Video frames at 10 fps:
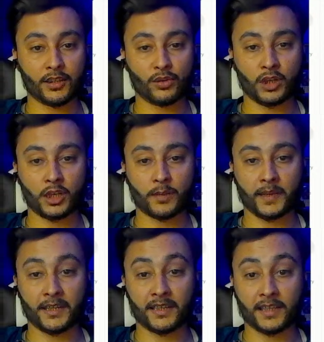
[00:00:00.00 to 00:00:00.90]
and tutorials
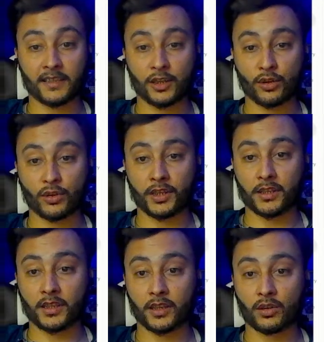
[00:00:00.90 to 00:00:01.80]
explain sensor
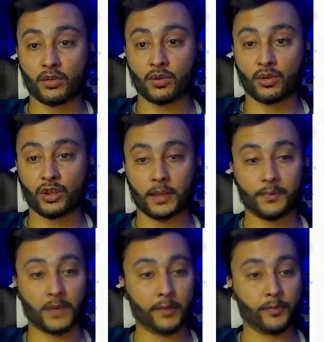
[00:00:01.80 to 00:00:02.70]
actuators and control
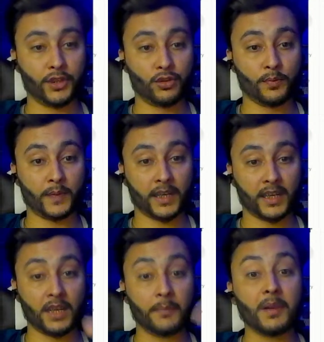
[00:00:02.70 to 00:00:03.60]
concepts help bridge to
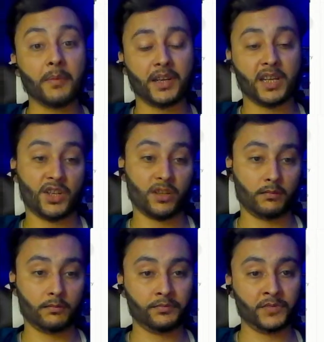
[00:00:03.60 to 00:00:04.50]
practical implementation.
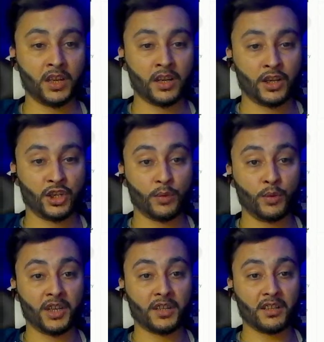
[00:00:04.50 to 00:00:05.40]

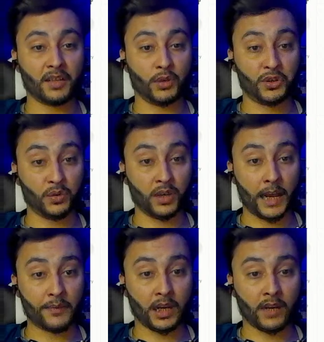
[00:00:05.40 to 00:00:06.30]
Simulators and virtual
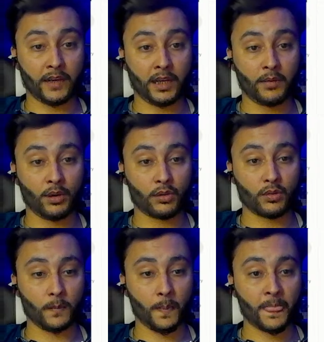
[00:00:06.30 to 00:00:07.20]
labs are available
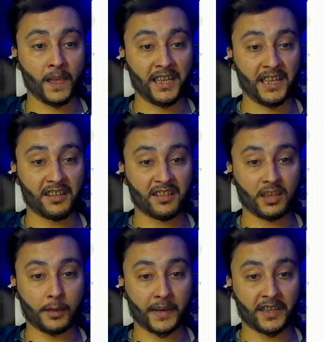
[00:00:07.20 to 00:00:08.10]
also. Data
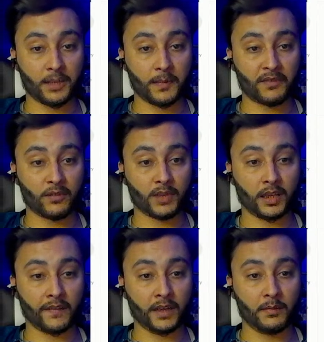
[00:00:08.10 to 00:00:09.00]
sets and practice platforms
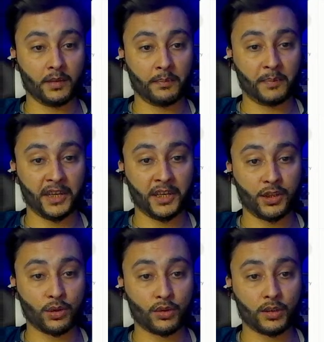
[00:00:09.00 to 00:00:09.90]
are available. Paid
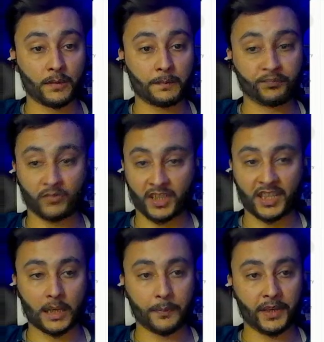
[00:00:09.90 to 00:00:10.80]
resources.
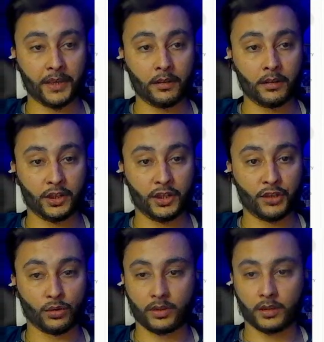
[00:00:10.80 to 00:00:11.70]
These are the paid
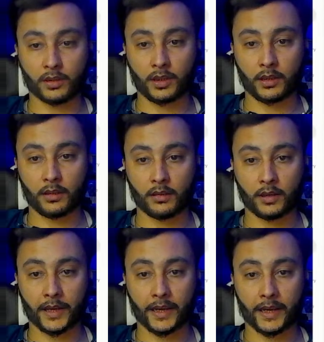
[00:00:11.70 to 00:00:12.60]
resources.
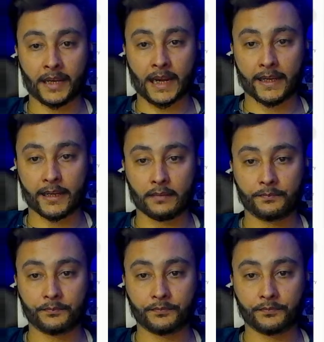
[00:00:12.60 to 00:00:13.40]
Analytica,